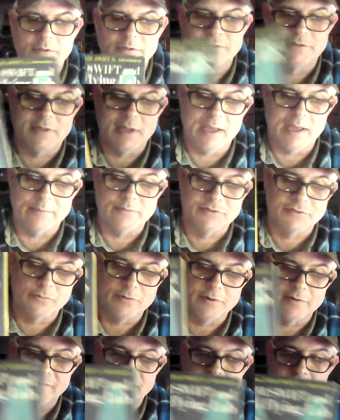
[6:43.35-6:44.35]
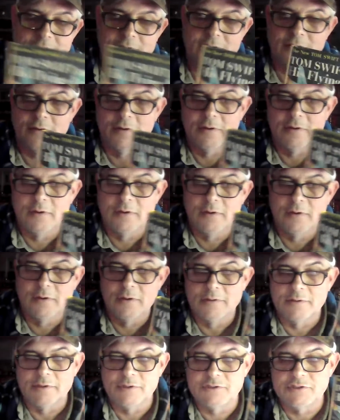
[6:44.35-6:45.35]
This is Tom Swift.
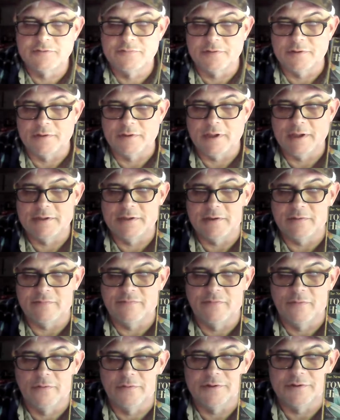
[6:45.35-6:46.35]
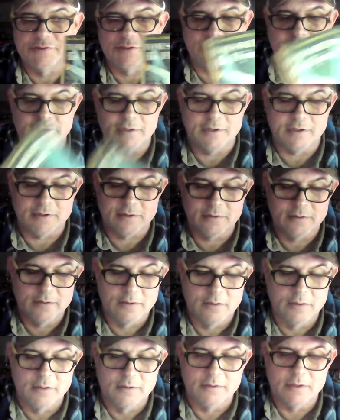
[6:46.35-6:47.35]
This is from the 1940s, I think.
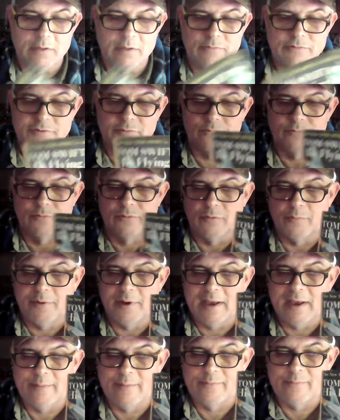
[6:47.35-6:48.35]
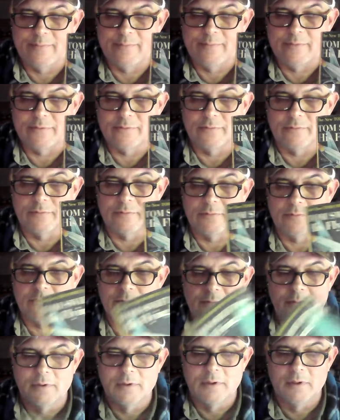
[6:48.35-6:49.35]
He was real popular.
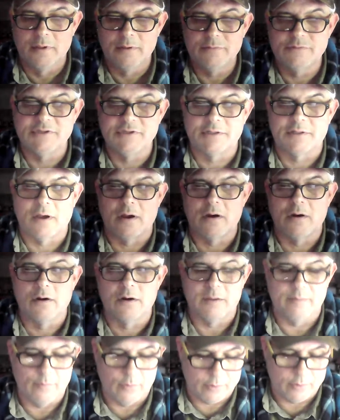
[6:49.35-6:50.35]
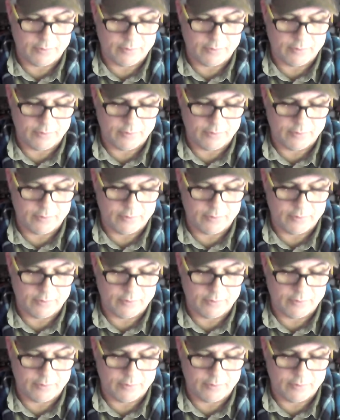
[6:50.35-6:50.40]
He was like the Hardy